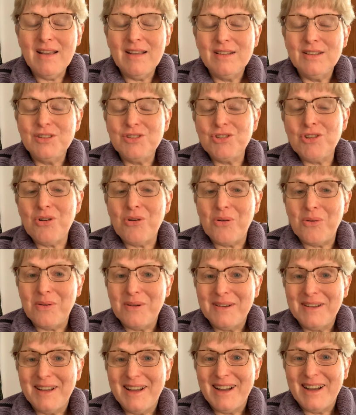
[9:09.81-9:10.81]
So,
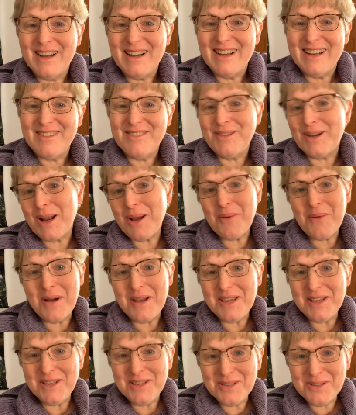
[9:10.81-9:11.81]
what I
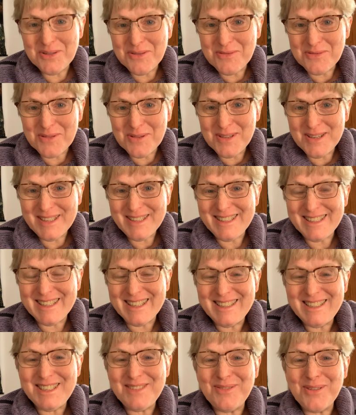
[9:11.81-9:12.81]
want you to do for
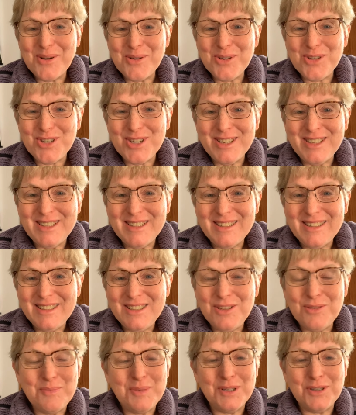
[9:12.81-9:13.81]
this devotion,
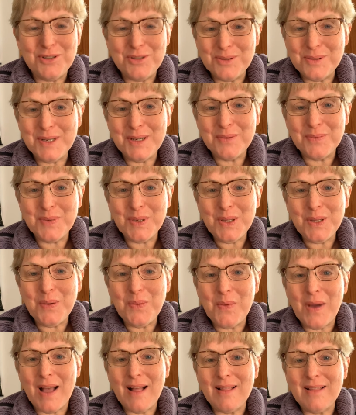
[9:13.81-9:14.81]
you've been doing it really
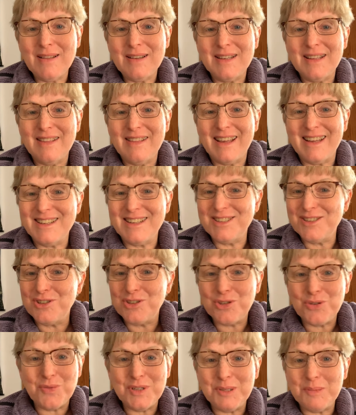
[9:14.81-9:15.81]
well, and that is
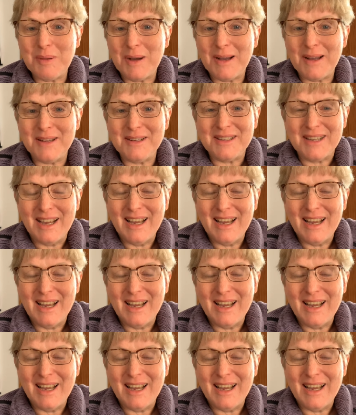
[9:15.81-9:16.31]
just respond.